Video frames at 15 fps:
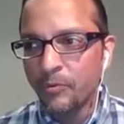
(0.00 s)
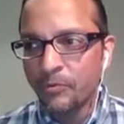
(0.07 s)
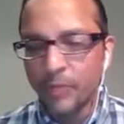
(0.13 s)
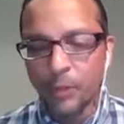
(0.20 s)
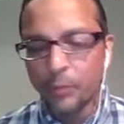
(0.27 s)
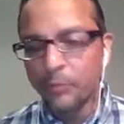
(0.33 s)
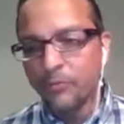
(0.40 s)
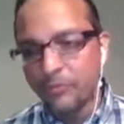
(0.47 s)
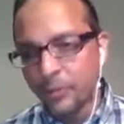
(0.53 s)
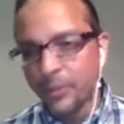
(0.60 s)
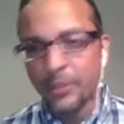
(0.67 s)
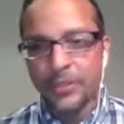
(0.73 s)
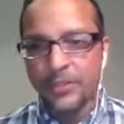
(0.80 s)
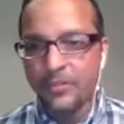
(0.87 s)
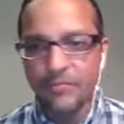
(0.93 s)
phone
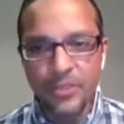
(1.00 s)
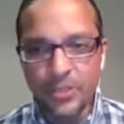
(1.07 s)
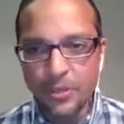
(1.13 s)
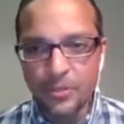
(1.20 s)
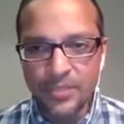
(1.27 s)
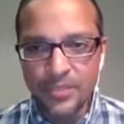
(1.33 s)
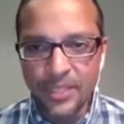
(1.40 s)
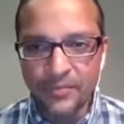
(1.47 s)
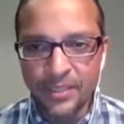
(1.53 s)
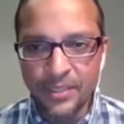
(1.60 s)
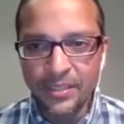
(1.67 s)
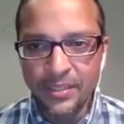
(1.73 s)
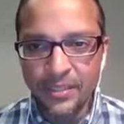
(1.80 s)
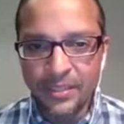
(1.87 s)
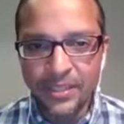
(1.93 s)
footage of shows that I've
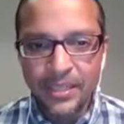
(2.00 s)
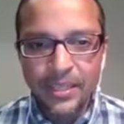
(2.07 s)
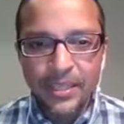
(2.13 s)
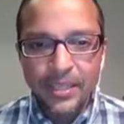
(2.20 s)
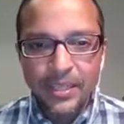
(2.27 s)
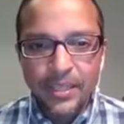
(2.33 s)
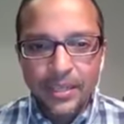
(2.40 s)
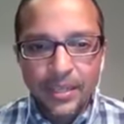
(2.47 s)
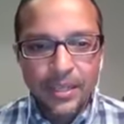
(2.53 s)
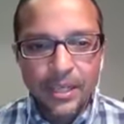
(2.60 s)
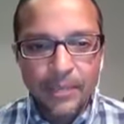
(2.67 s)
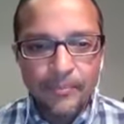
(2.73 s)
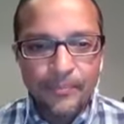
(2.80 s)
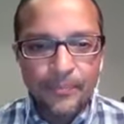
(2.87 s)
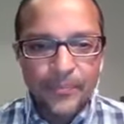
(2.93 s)
done. And
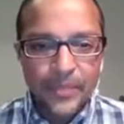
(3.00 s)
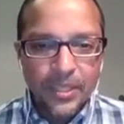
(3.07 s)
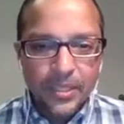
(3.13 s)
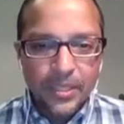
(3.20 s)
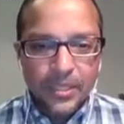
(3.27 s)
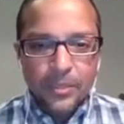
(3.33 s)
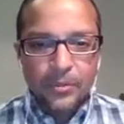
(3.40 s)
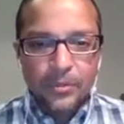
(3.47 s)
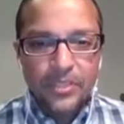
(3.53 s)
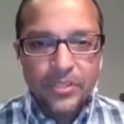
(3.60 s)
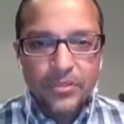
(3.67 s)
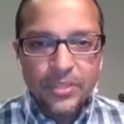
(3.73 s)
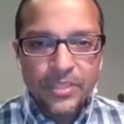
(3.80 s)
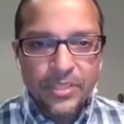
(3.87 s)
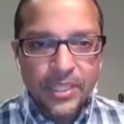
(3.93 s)
it was
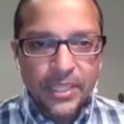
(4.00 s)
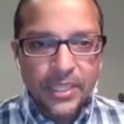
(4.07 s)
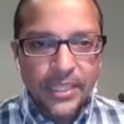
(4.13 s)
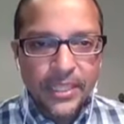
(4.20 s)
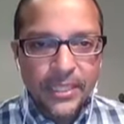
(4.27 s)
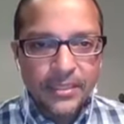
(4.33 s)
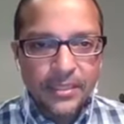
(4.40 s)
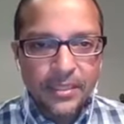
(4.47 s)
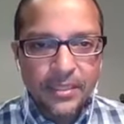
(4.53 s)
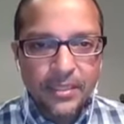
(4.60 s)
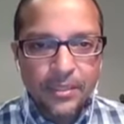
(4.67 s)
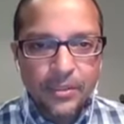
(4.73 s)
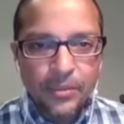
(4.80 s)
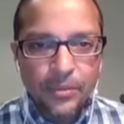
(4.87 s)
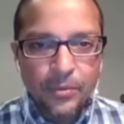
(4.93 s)
interesting
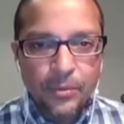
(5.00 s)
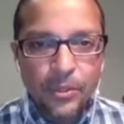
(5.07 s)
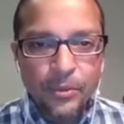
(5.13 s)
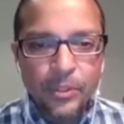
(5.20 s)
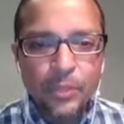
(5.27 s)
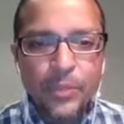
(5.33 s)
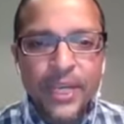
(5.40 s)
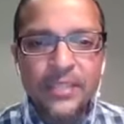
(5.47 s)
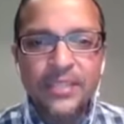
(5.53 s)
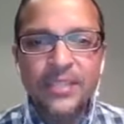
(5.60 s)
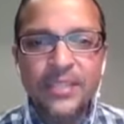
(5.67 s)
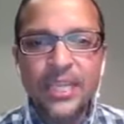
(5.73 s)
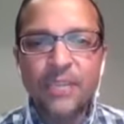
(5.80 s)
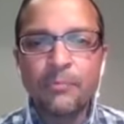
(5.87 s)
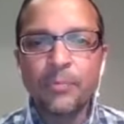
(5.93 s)
that, well, you had
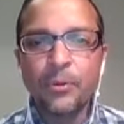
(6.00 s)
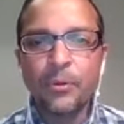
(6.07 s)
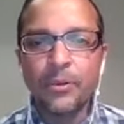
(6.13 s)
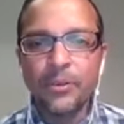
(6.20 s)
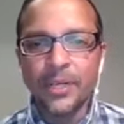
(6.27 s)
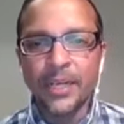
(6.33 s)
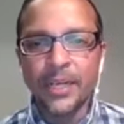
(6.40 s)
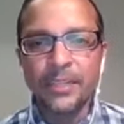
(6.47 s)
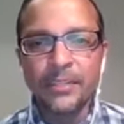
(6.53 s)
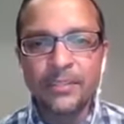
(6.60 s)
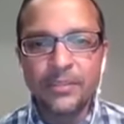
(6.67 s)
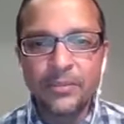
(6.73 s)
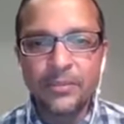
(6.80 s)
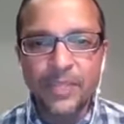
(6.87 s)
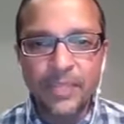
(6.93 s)
Sam Porter on. I
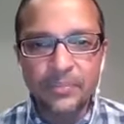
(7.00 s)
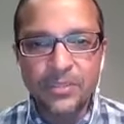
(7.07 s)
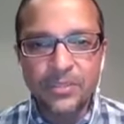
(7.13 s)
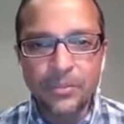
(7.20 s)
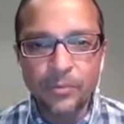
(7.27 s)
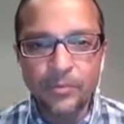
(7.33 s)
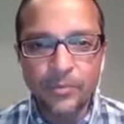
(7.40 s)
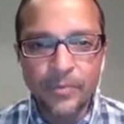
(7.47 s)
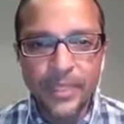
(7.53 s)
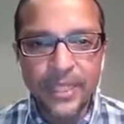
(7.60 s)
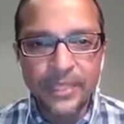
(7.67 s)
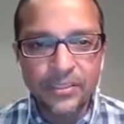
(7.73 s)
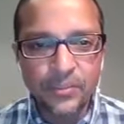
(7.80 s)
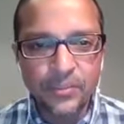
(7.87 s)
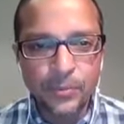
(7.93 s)
listened to an episode from
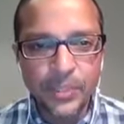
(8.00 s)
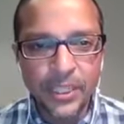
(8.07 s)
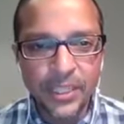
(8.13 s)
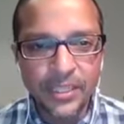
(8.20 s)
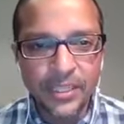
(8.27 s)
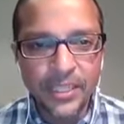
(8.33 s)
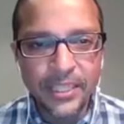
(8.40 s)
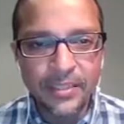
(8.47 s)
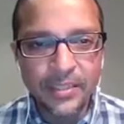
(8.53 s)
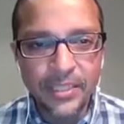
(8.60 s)
last week, and he had